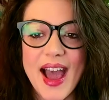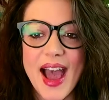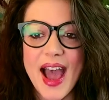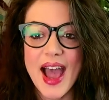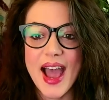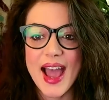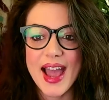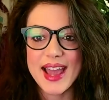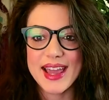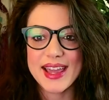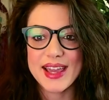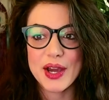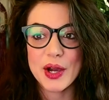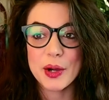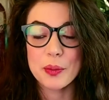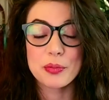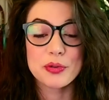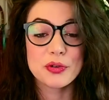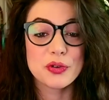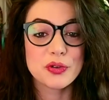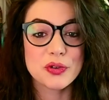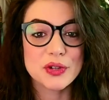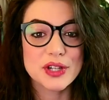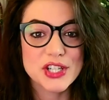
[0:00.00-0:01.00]
I
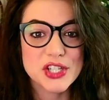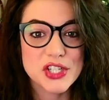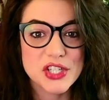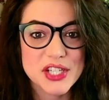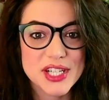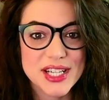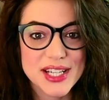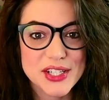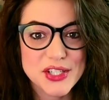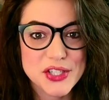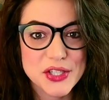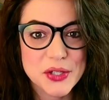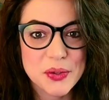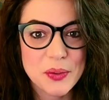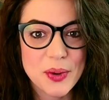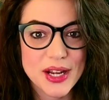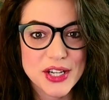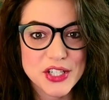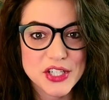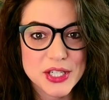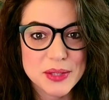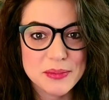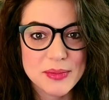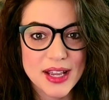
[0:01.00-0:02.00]
appreciate you
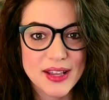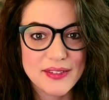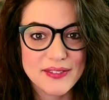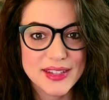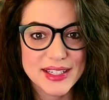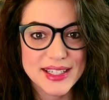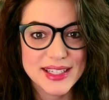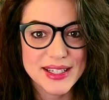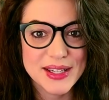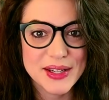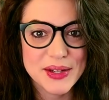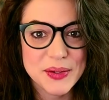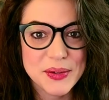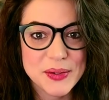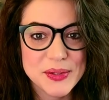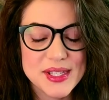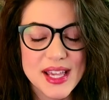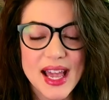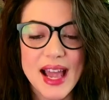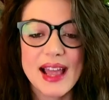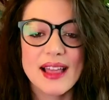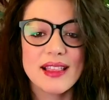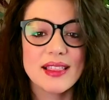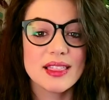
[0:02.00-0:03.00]
watching my videos.
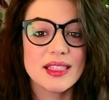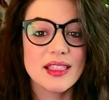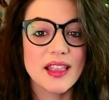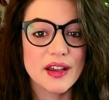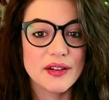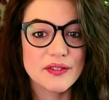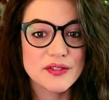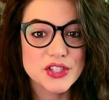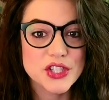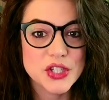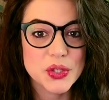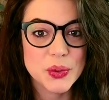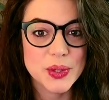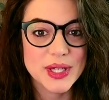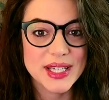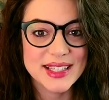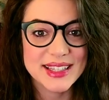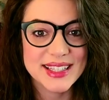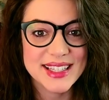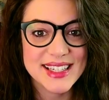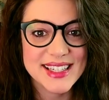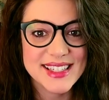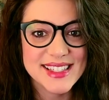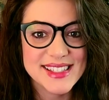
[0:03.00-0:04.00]
I love
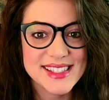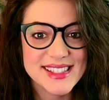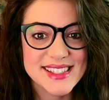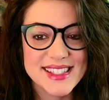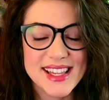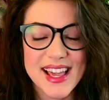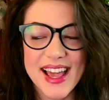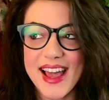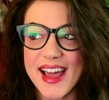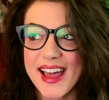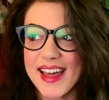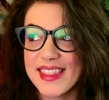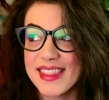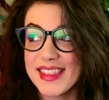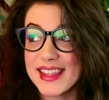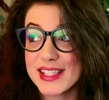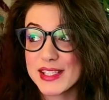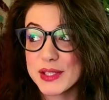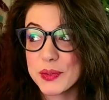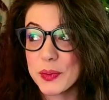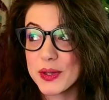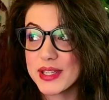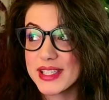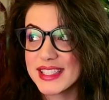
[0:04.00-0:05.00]
doing this.
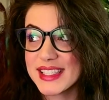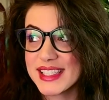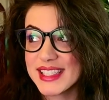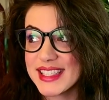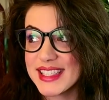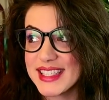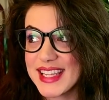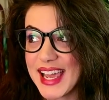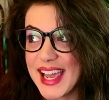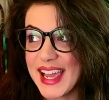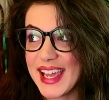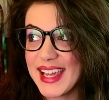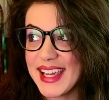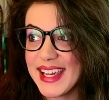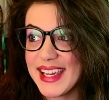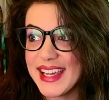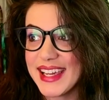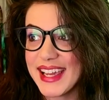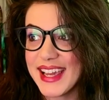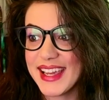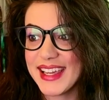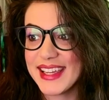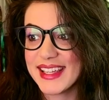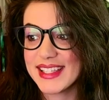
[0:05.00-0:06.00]
This one
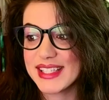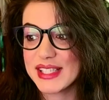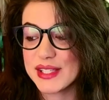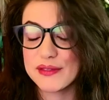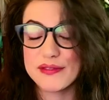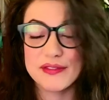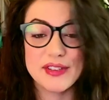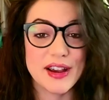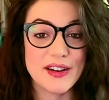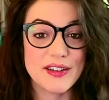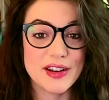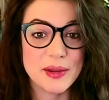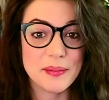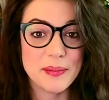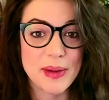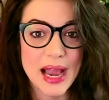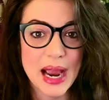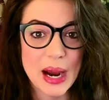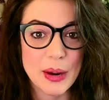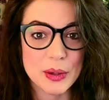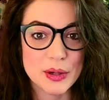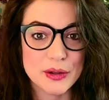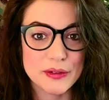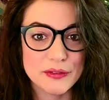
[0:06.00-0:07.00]
today is very
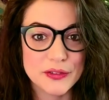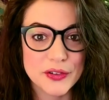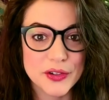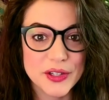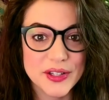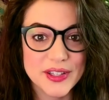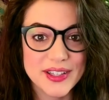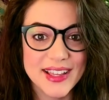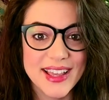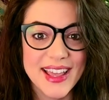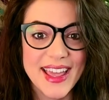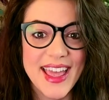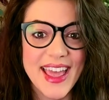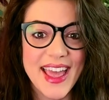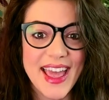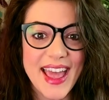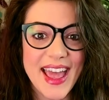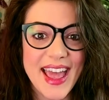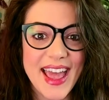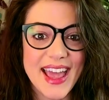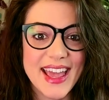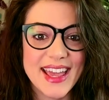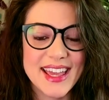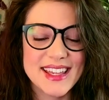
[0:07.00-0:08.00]
powerful,
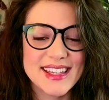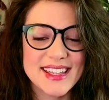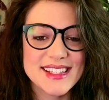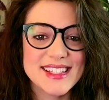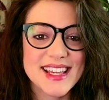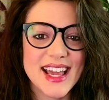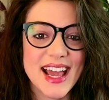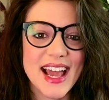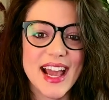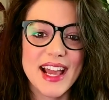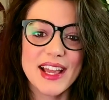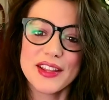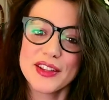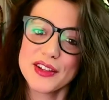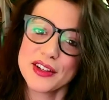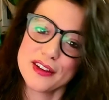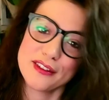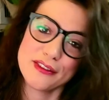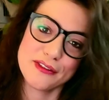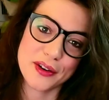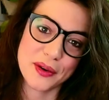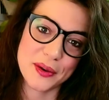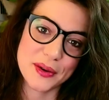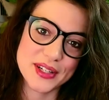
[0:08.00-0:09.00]
and I look
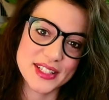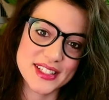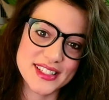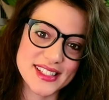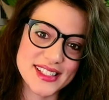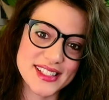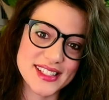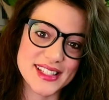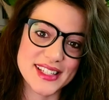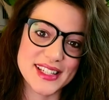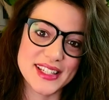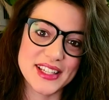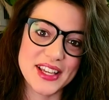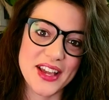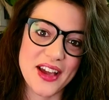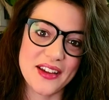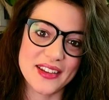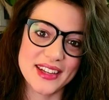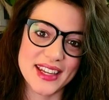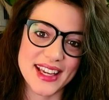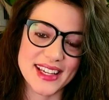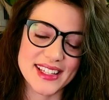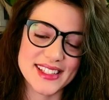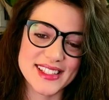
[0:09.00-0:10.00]
forward to seeing y'all
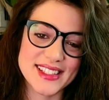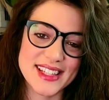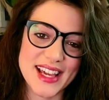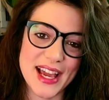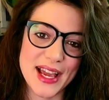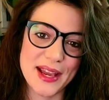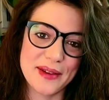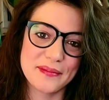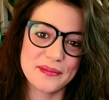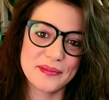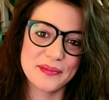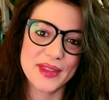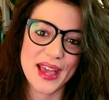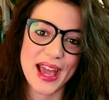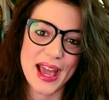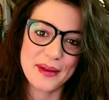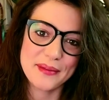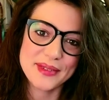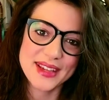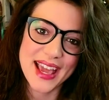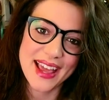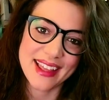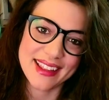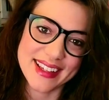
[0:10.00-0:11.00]
next time.
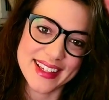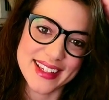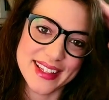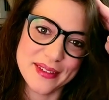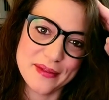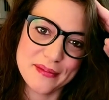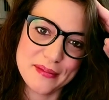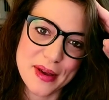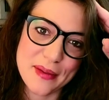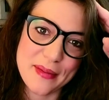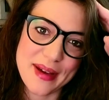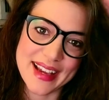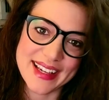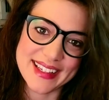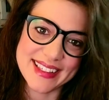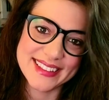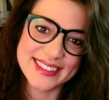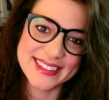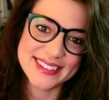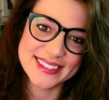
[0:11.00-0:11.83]
I'm Kelly. Bye-bye.